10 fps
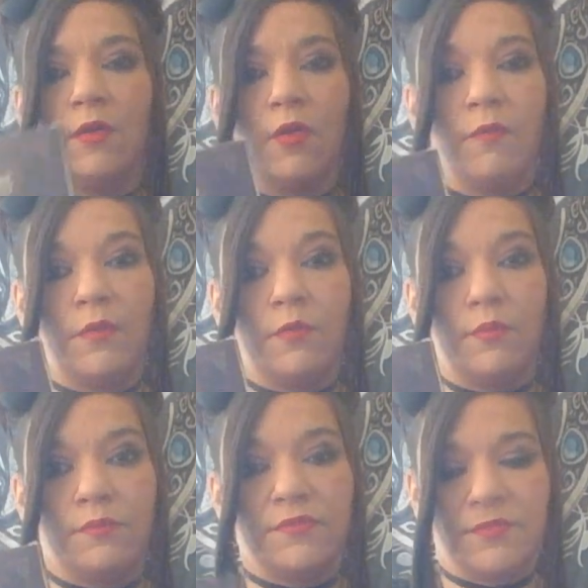
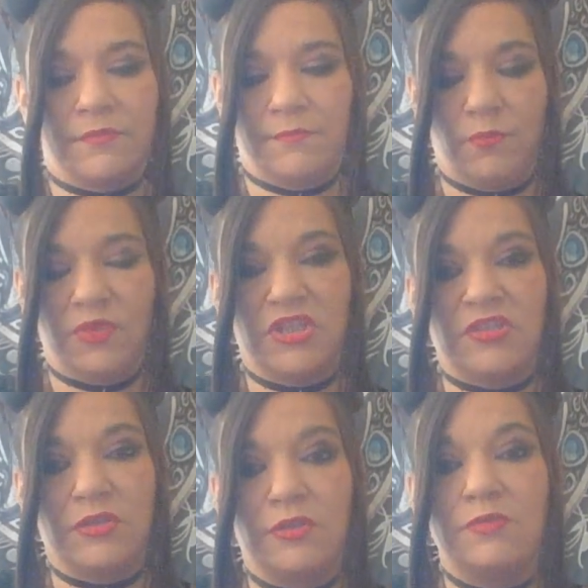oracles, which
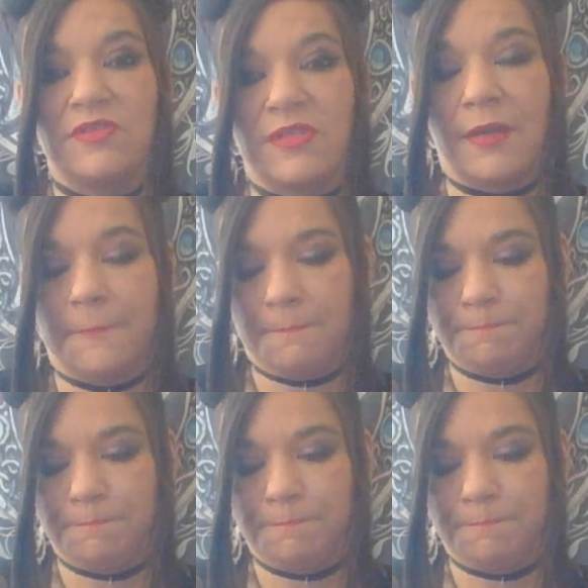is a new set.